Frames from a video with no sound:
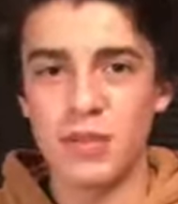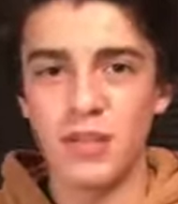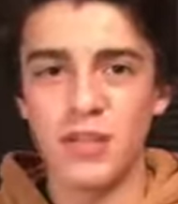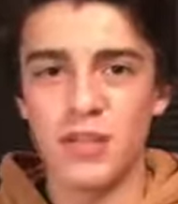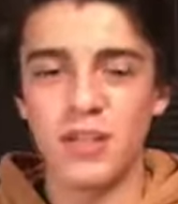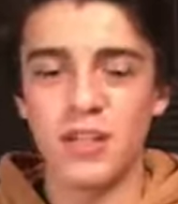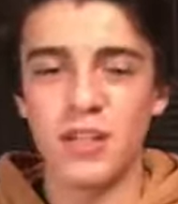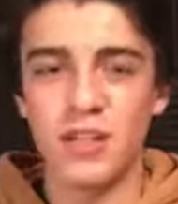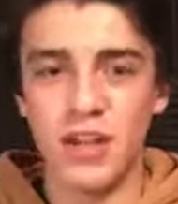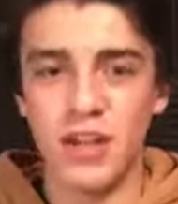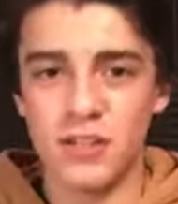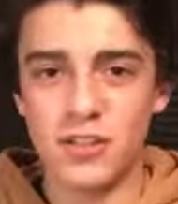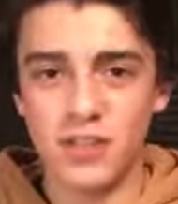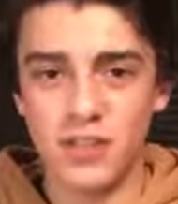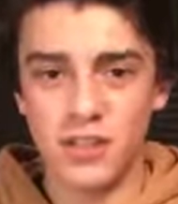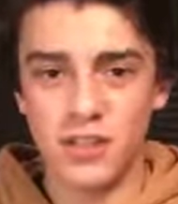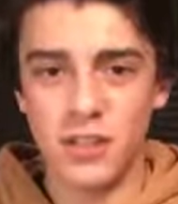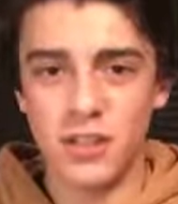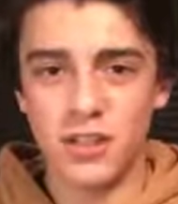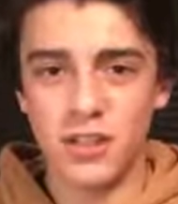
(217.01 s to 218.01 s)
But you can
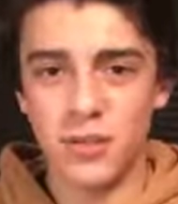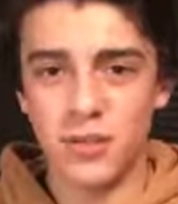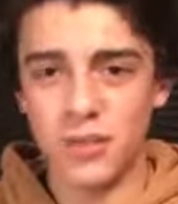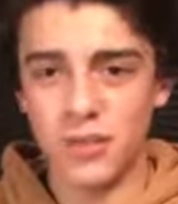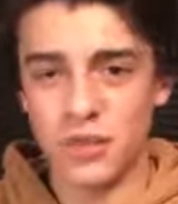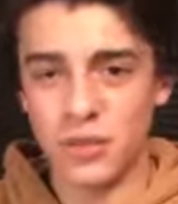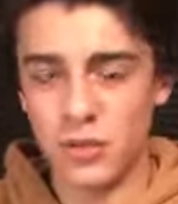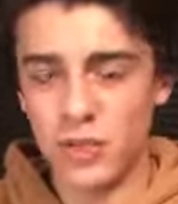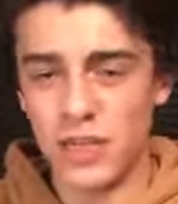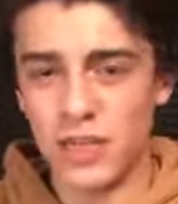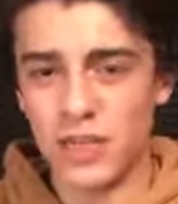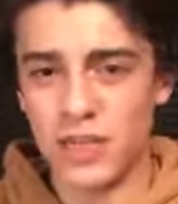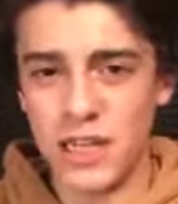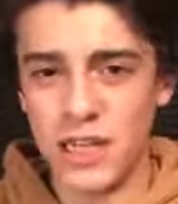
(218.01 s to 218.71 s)
also sell in between